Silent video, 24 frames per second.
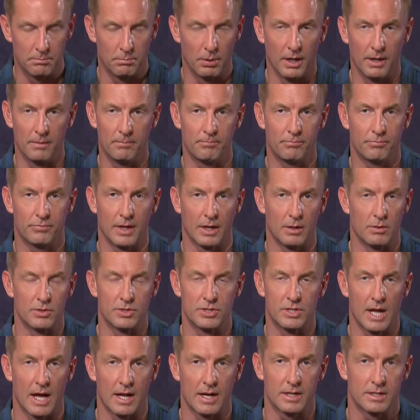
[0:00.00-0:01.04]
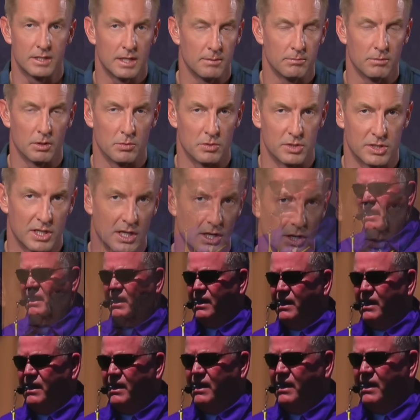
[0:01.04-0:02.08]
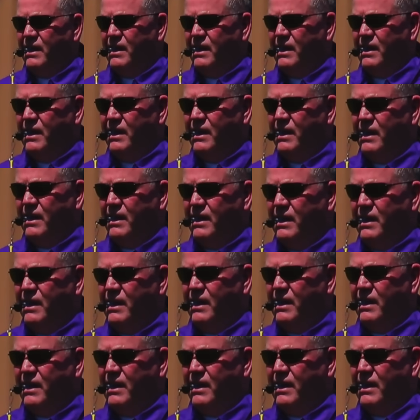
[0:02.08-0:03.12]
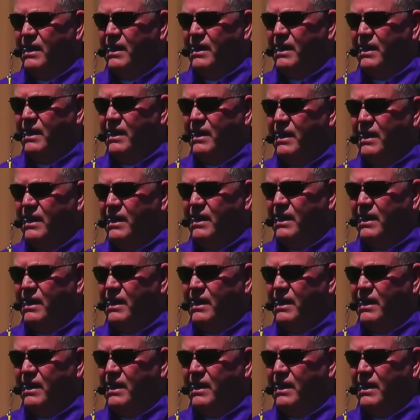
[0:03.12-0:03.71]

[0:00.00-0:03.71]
but that was not a team that was going to threaten Alabama, and they didn't.